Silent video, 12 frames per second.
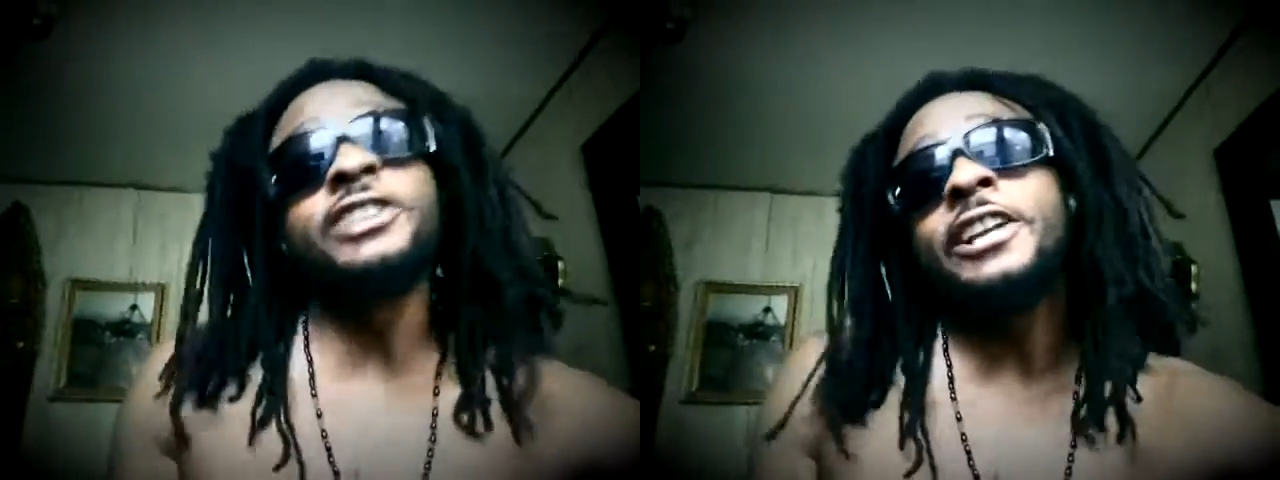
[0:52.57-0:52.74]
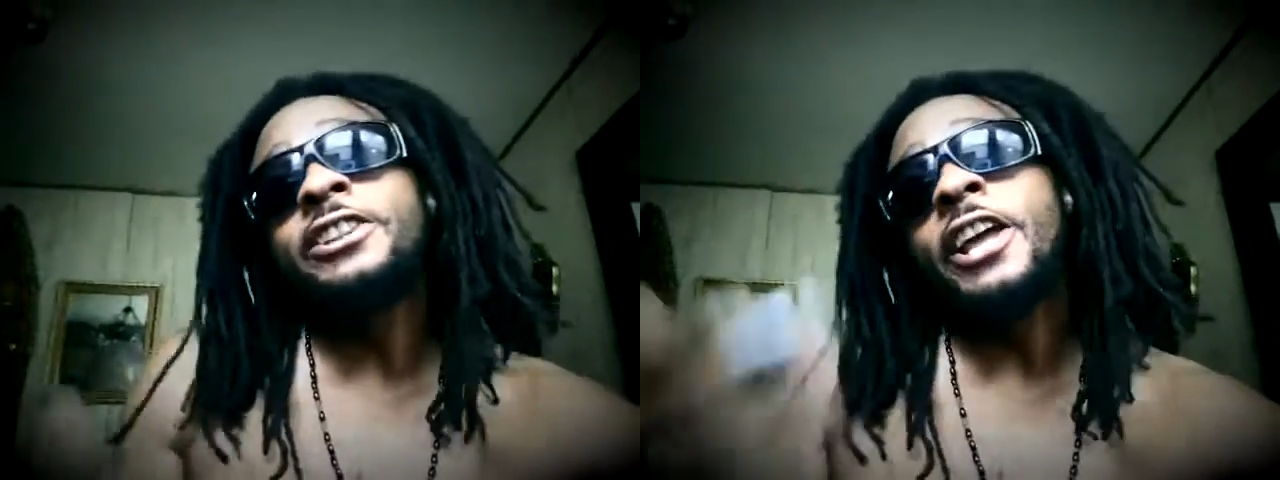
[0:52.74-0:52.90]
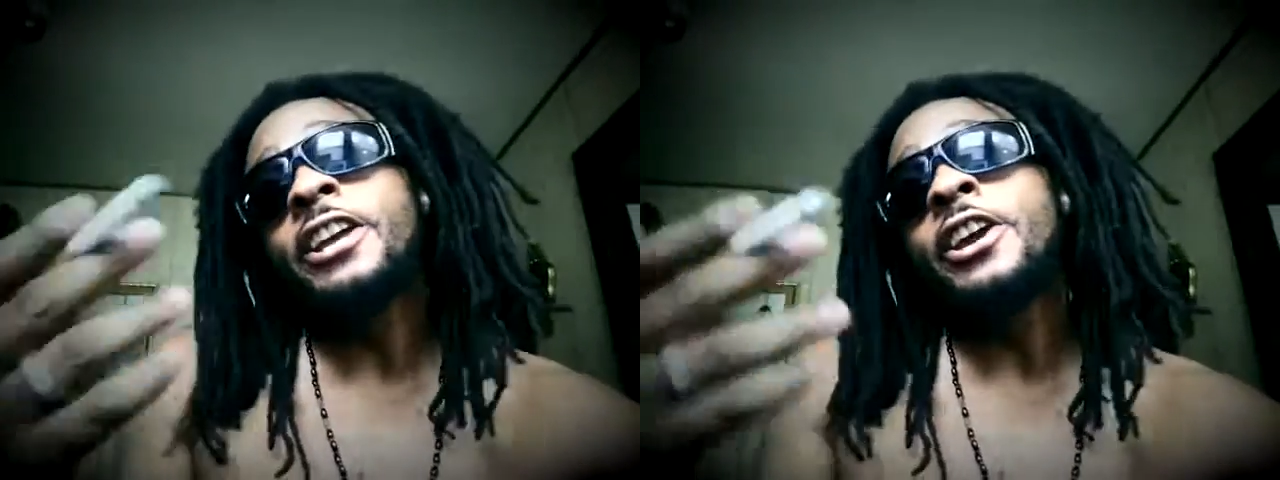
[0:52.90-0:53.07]

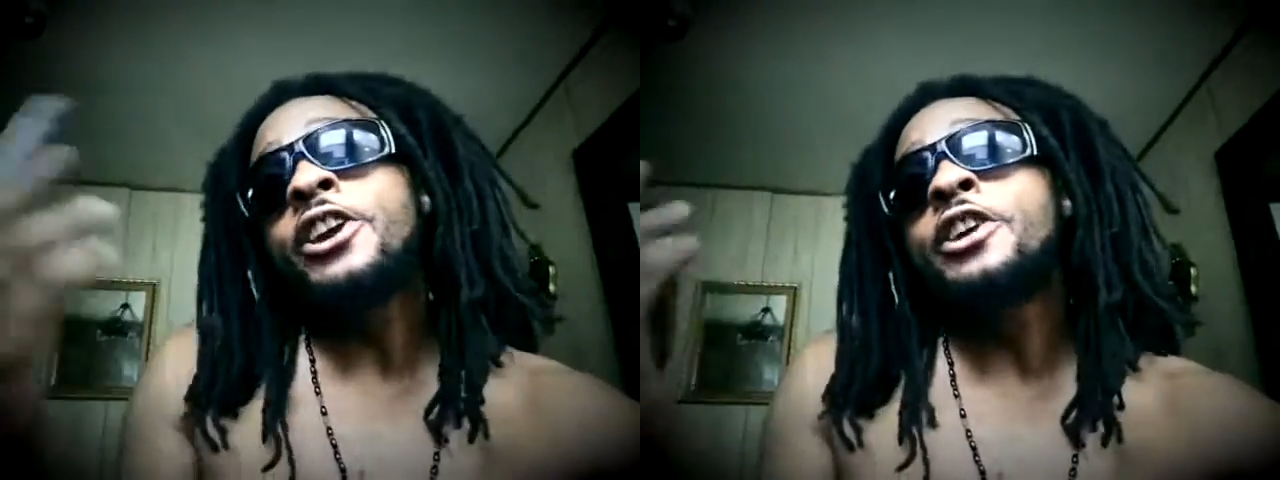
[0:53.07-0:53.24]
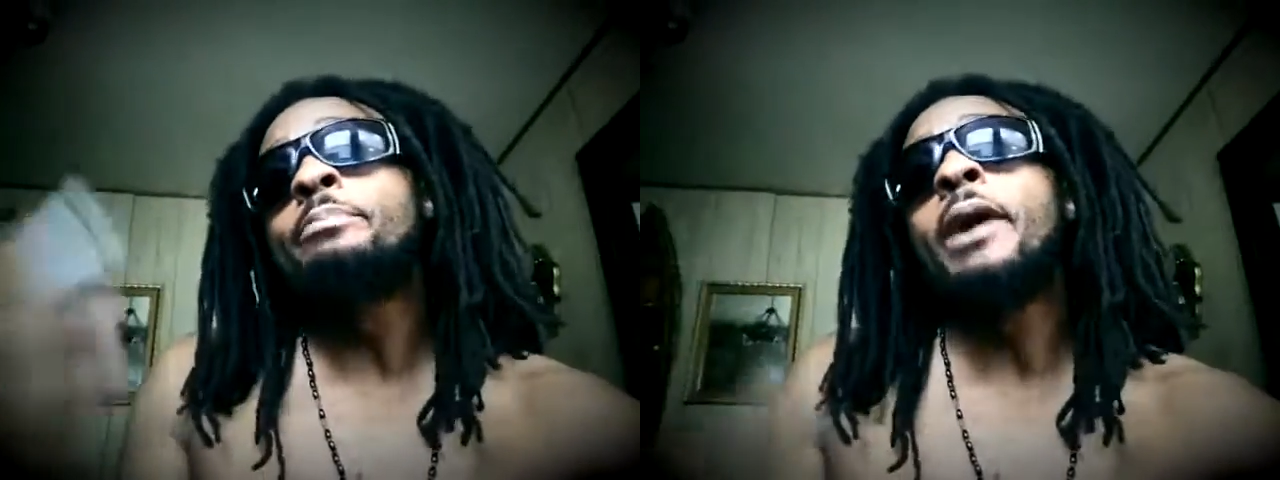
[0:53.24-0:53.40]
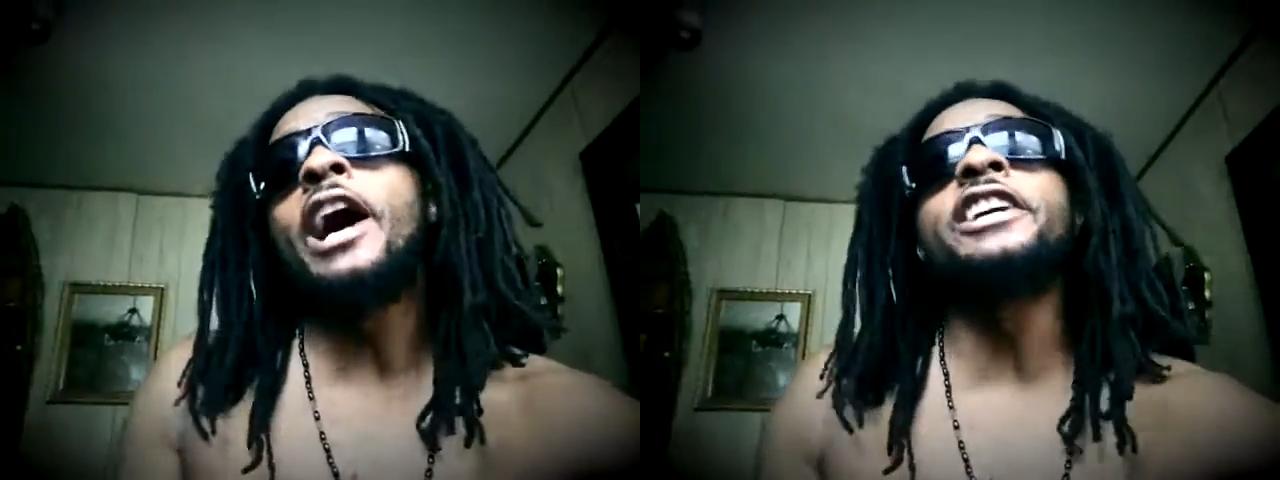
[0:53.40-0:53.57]
They think
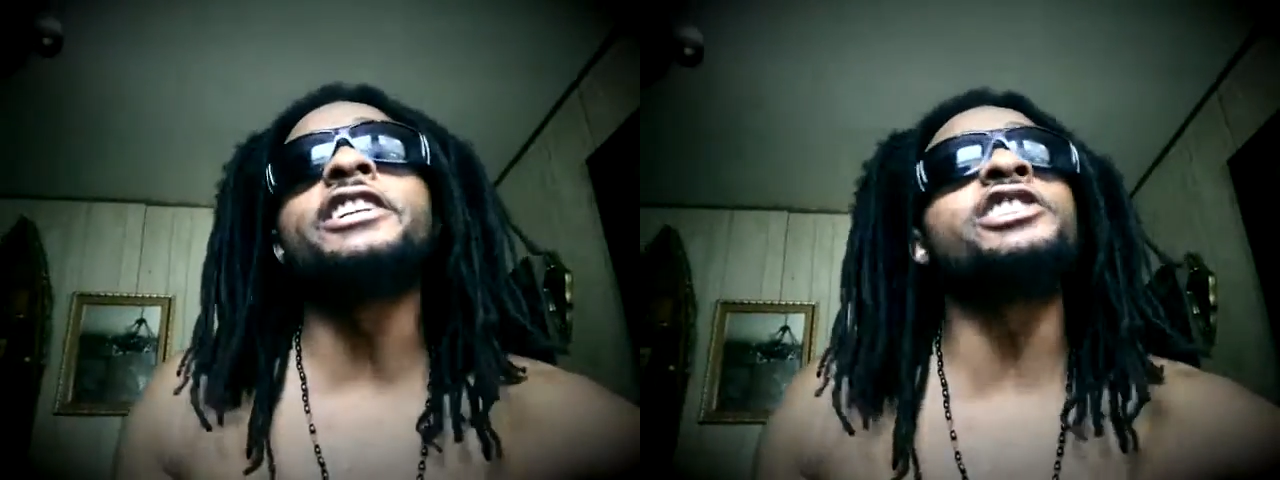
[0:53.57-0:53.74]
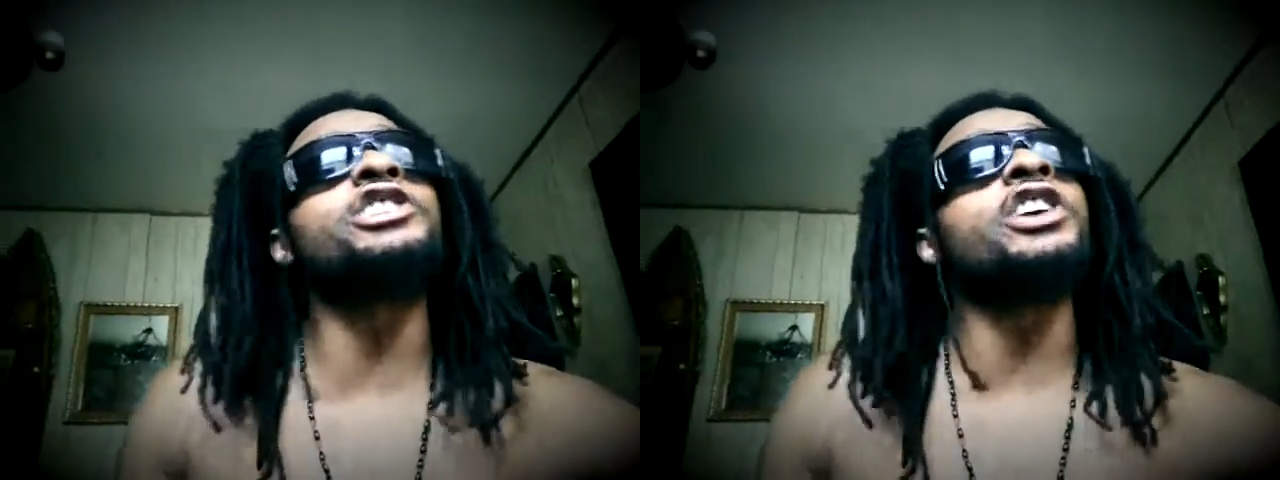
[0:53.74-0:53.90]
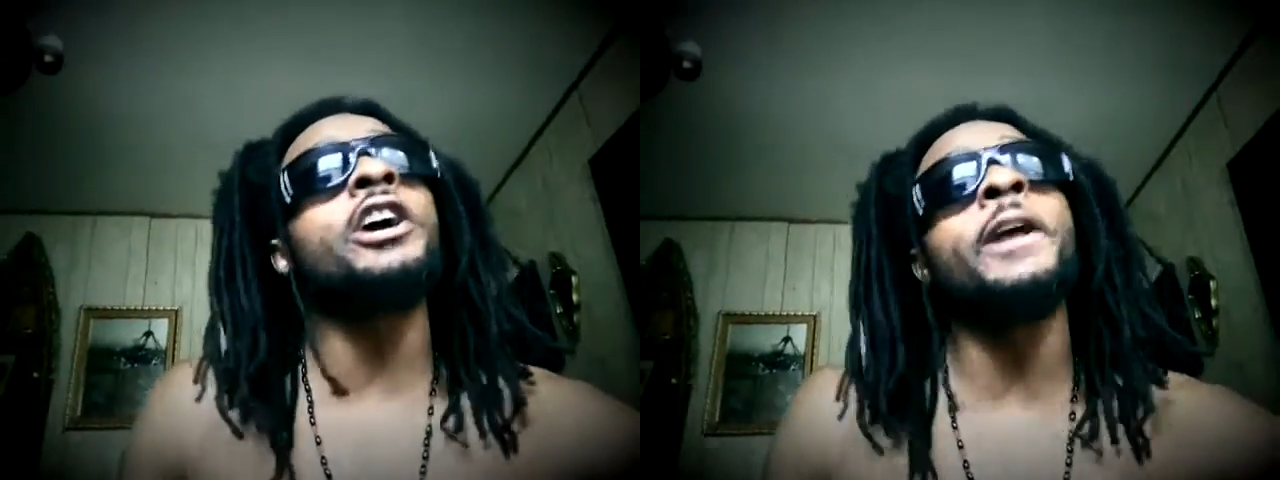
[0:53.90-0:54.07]
everybody the
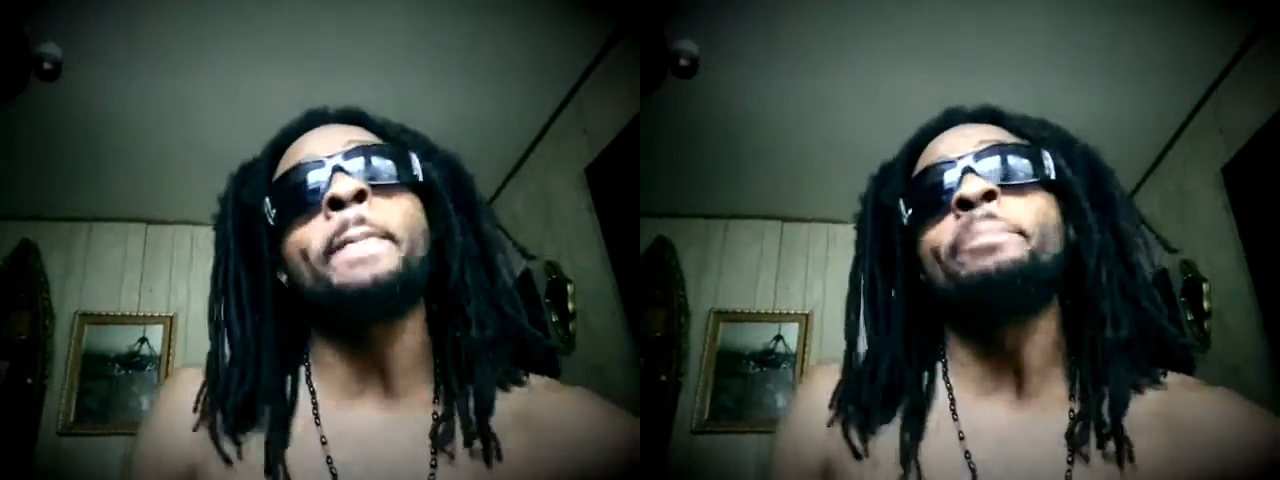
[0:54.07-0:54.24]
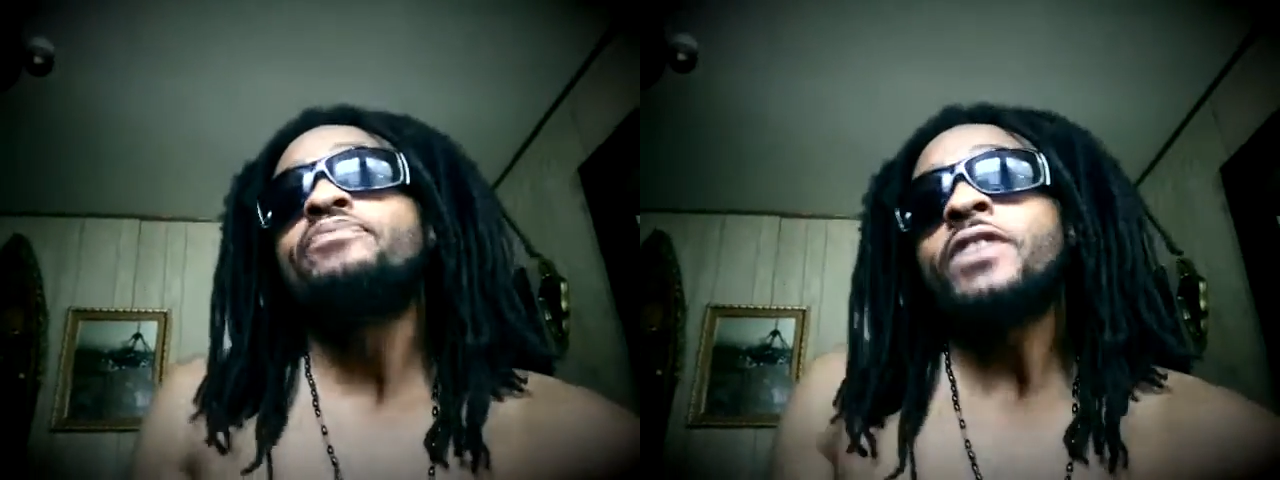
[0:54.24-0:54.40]
same.